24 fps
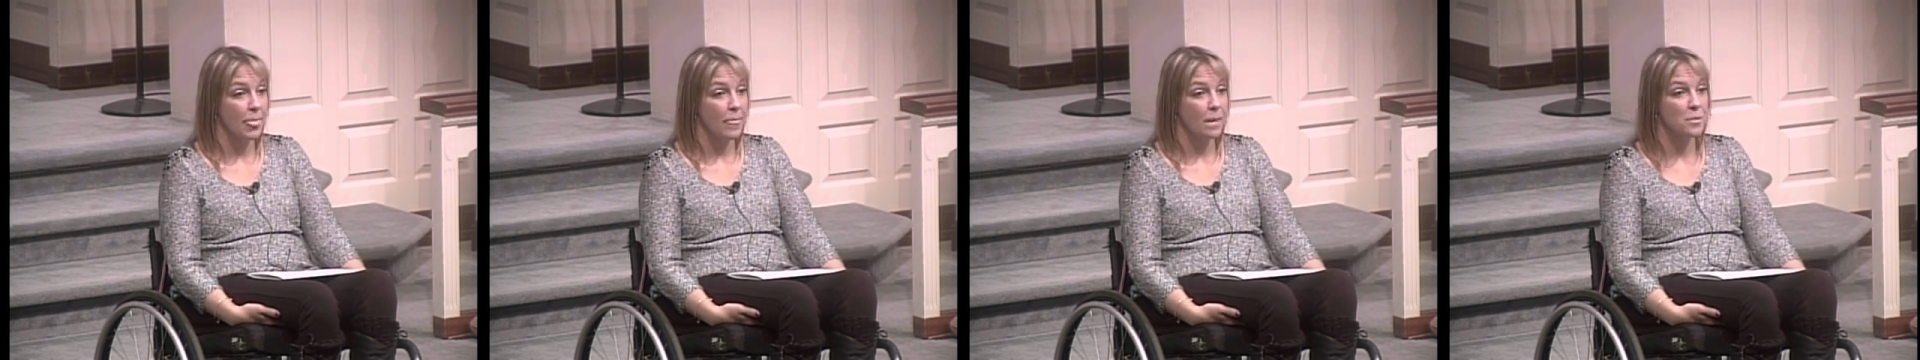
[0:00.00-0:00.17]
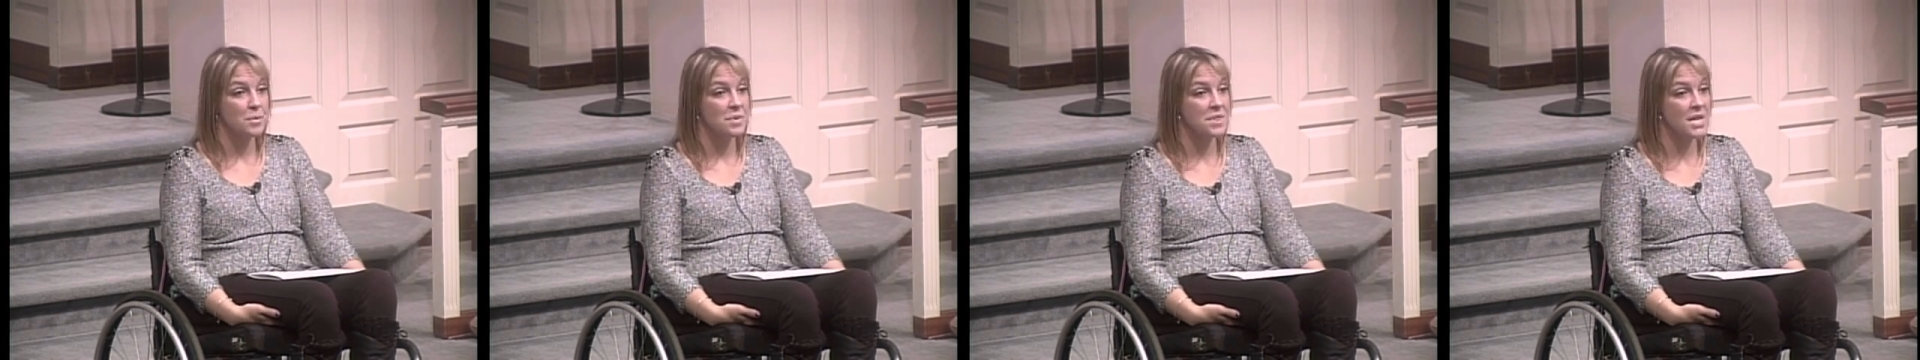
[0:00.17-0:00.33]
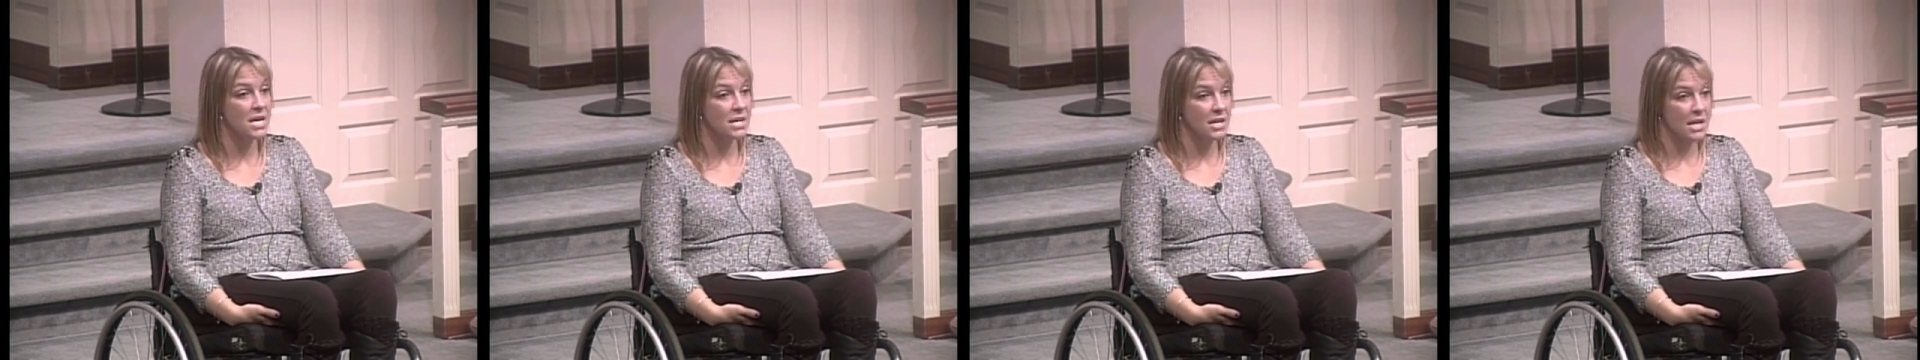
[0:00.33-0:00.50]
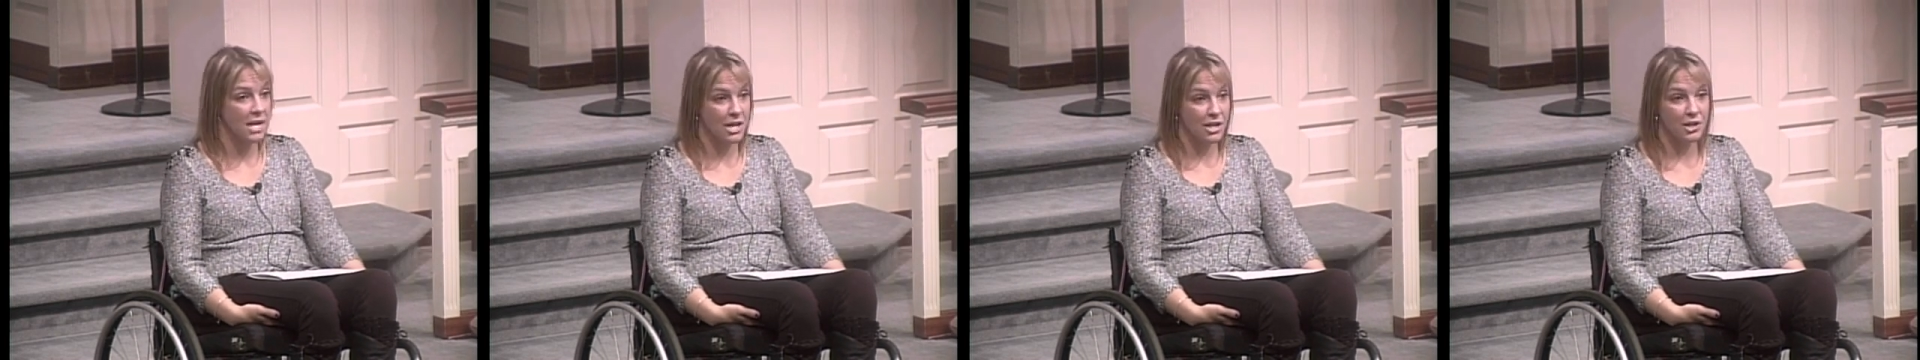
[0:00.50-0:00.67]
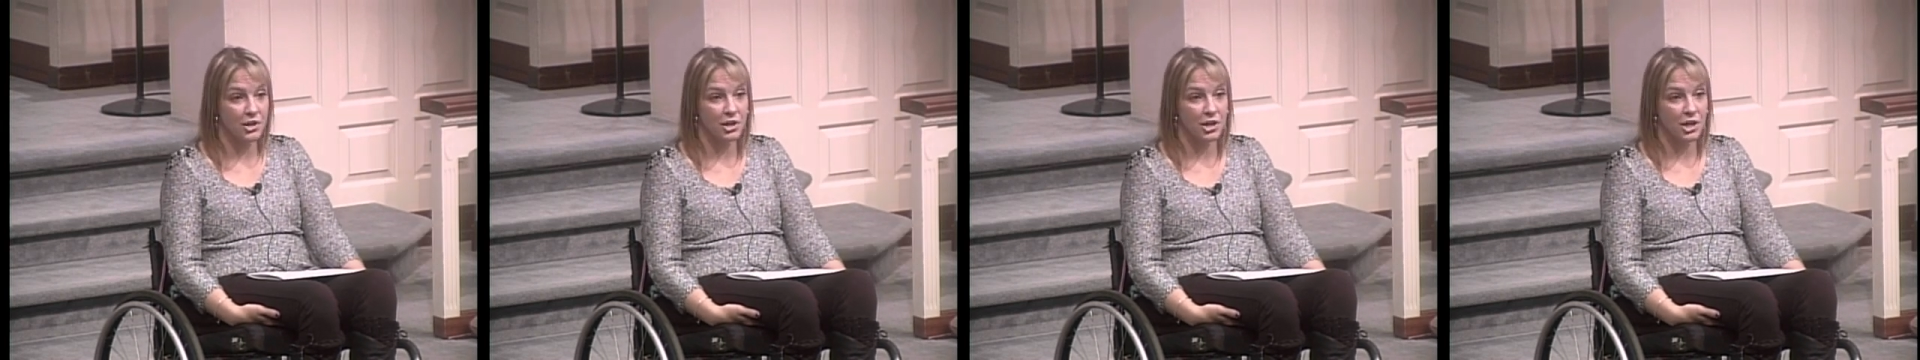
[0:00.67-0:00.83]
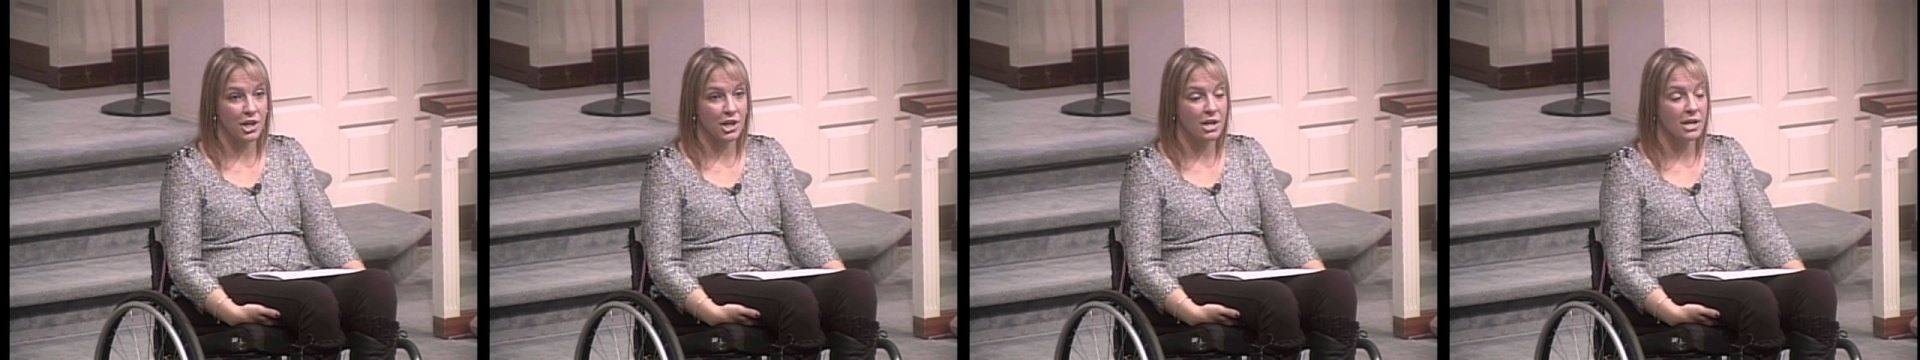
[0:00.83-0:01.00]
with that
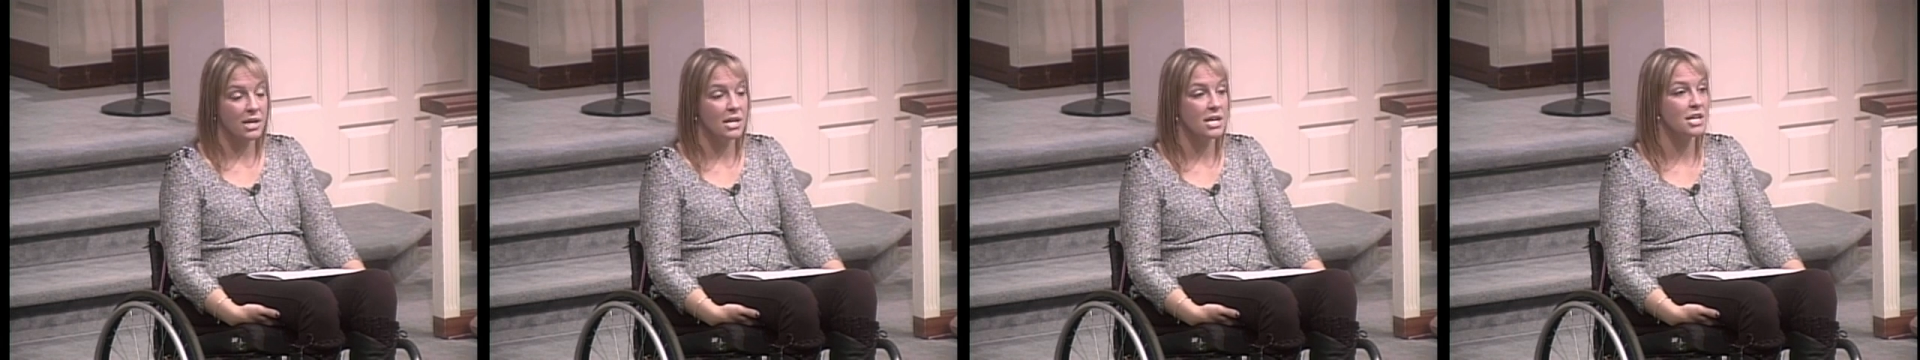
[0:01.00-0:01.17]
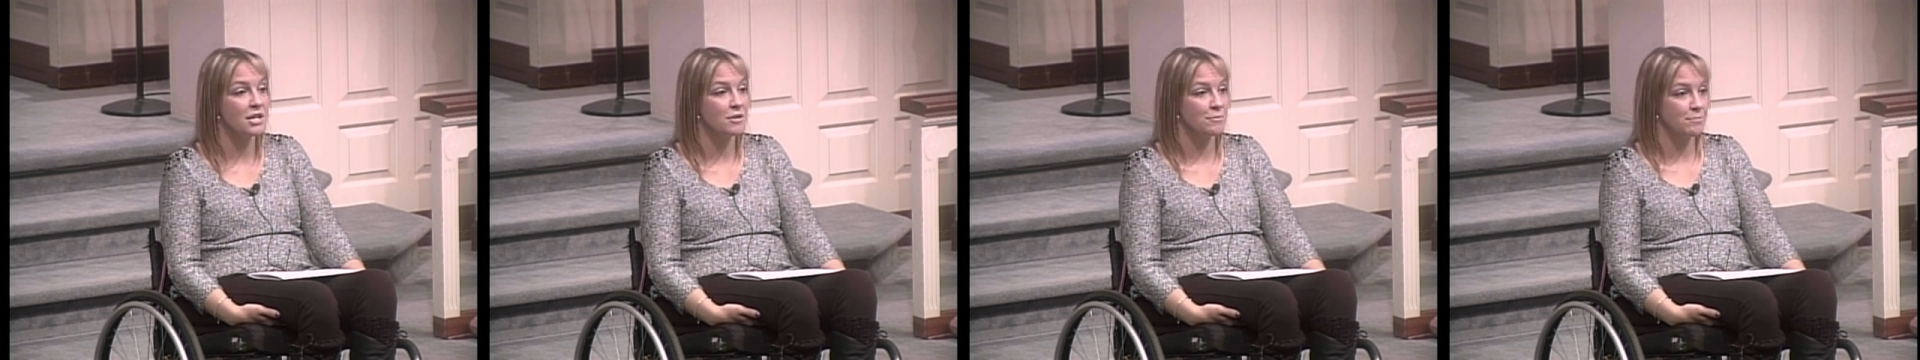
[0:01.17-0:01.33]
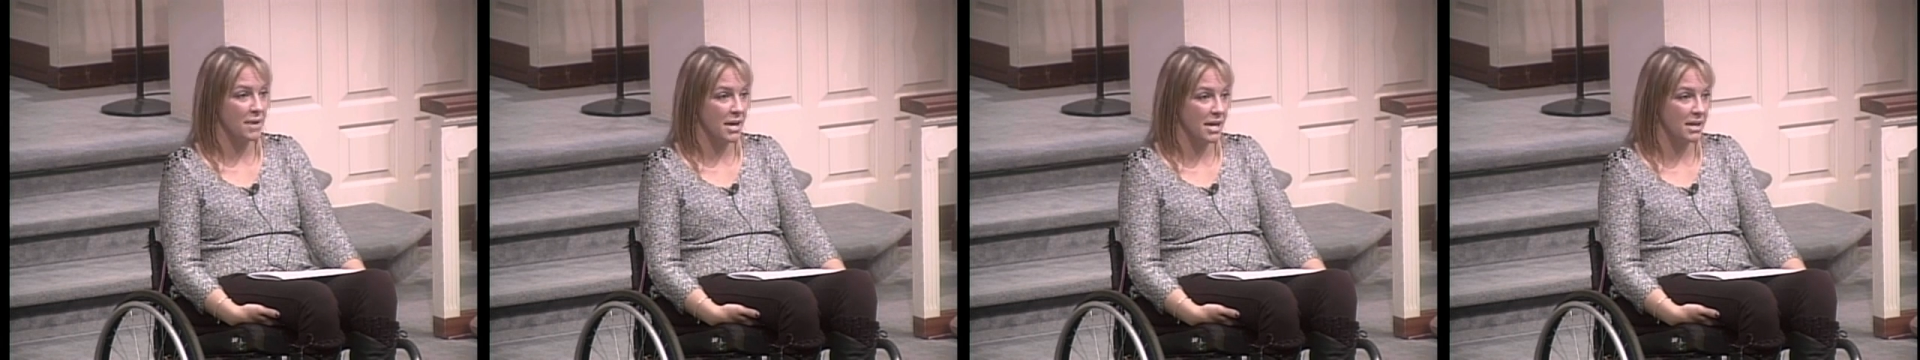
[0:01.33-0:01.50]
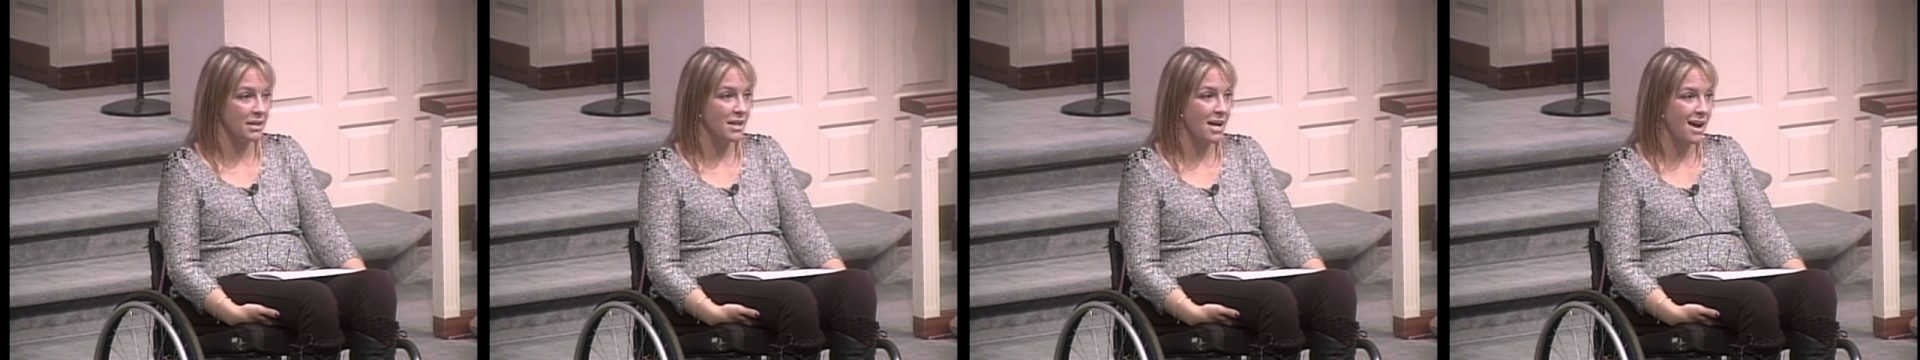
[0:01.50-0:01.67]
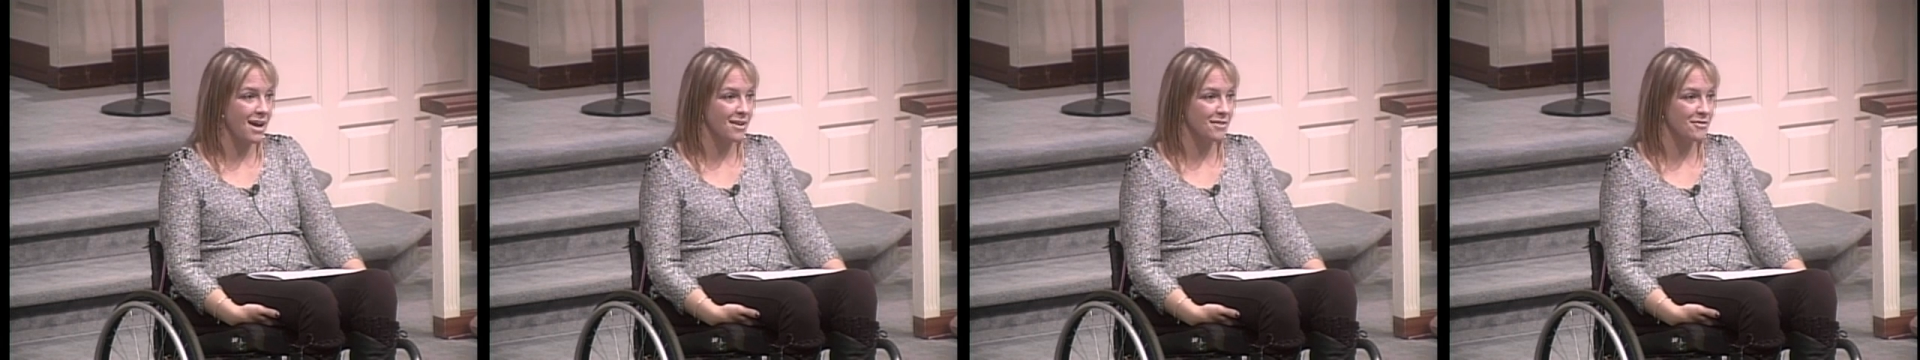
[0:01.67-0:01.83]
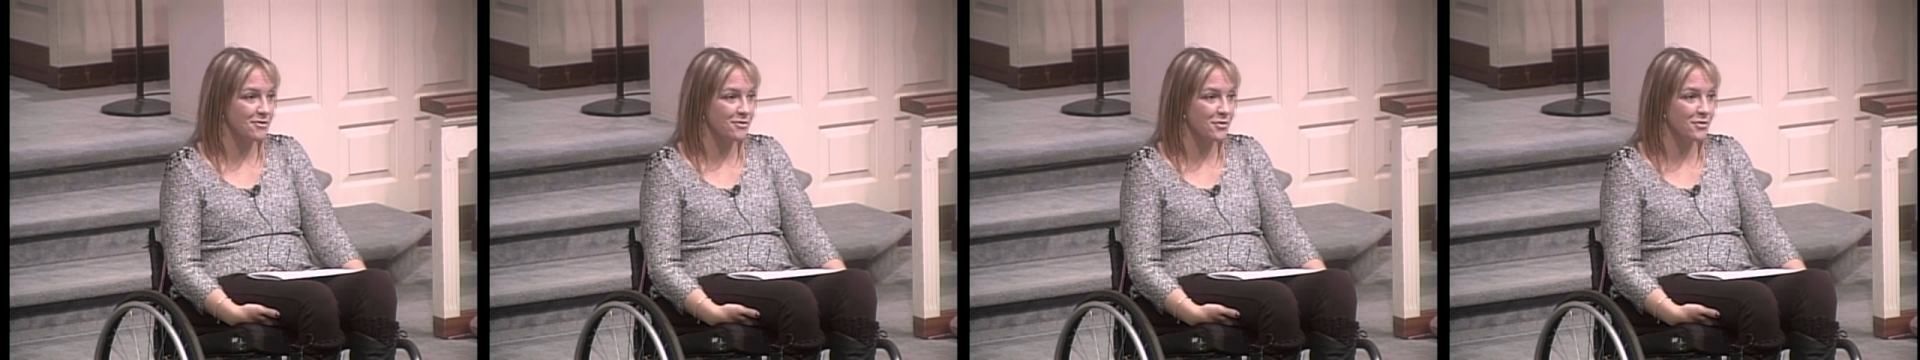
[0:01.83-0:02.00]
anger in my
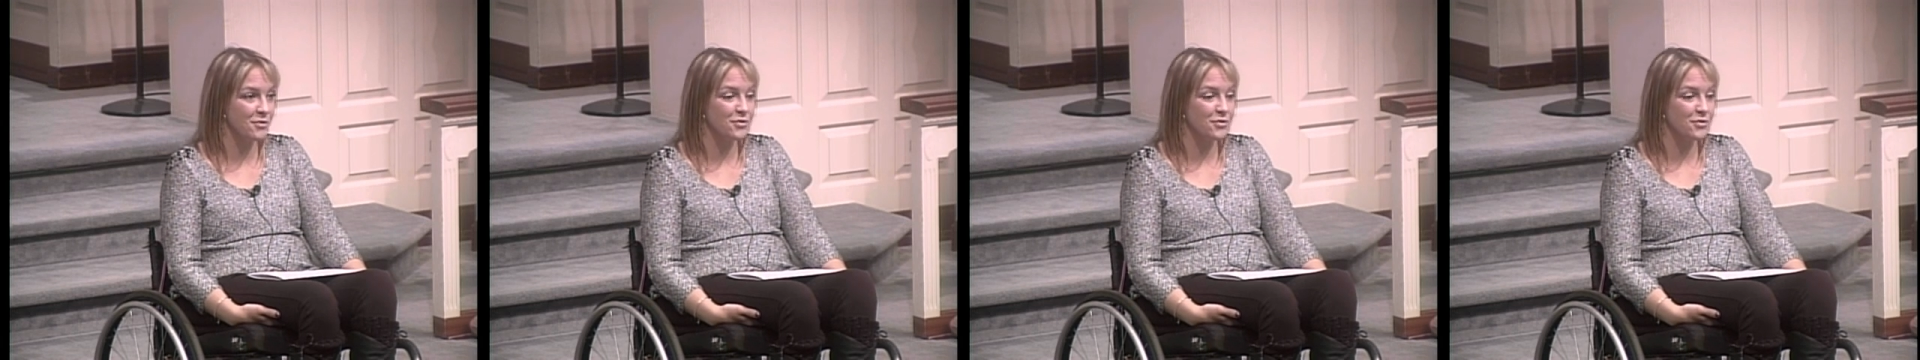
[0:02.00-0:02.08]
life